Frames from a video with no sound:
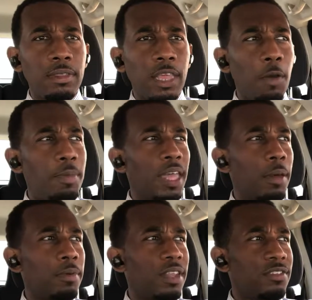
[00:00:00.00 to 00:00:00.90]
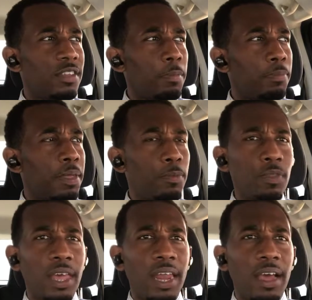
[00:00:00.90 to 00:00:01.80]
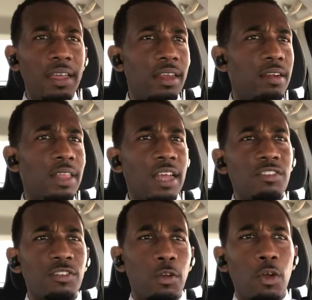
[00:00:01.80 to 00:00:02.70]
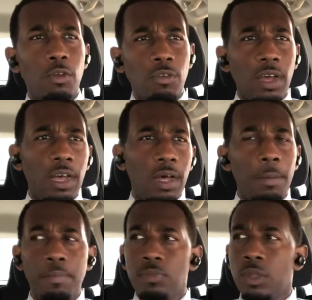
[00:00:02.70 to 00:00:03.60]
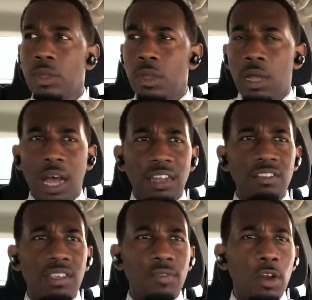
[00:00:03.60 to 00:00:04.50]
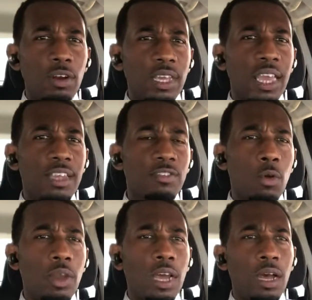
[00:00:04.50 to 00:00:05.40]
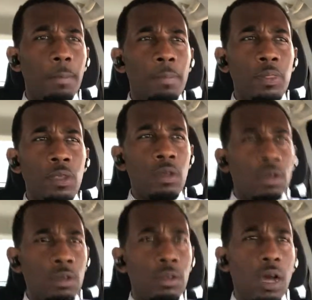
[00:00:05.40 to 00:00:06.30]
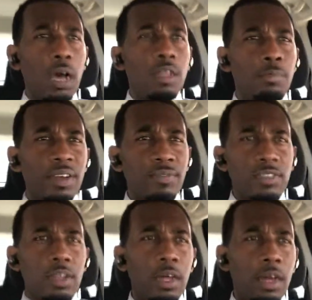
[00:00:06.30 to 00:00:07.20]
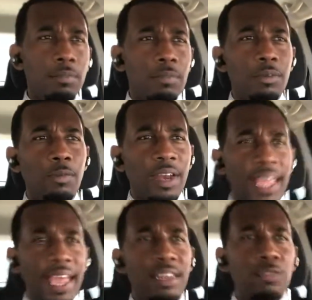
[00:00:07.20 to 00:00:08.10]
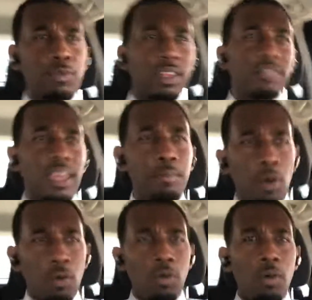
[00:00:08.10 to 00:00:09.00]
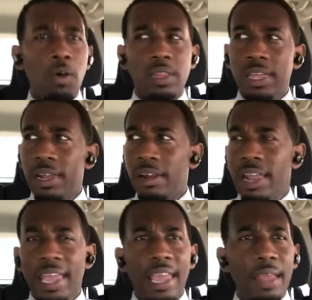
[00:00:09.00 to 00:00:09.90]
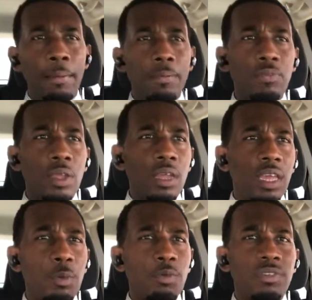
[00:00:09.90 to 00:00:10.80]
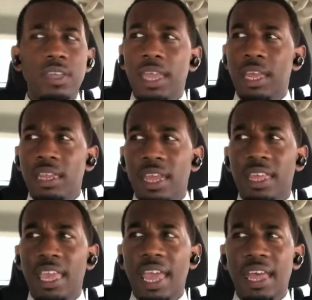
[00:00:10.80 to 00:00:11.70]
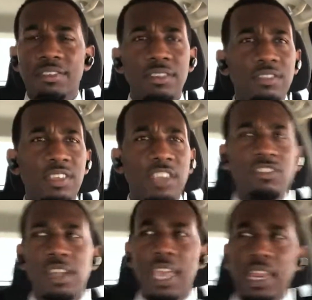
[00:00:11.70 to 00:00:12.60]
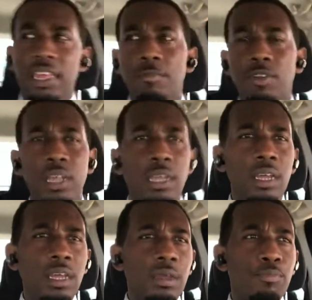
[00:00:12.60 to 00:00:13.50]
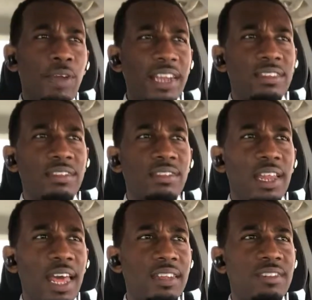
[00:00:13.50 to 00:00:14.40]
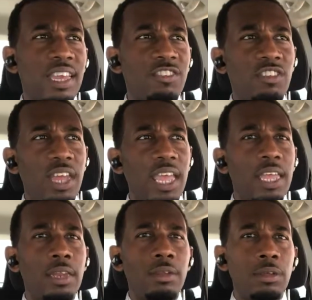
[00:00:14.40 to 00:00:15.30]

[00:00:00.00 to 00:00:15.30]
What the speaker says: They'll be able to, some people that out here, I just heard on, I just even heard a case on the Breakfast Club where they had this real estate mogul on there, and he was saying that he has Section 8. He really practices a lot of Section 8,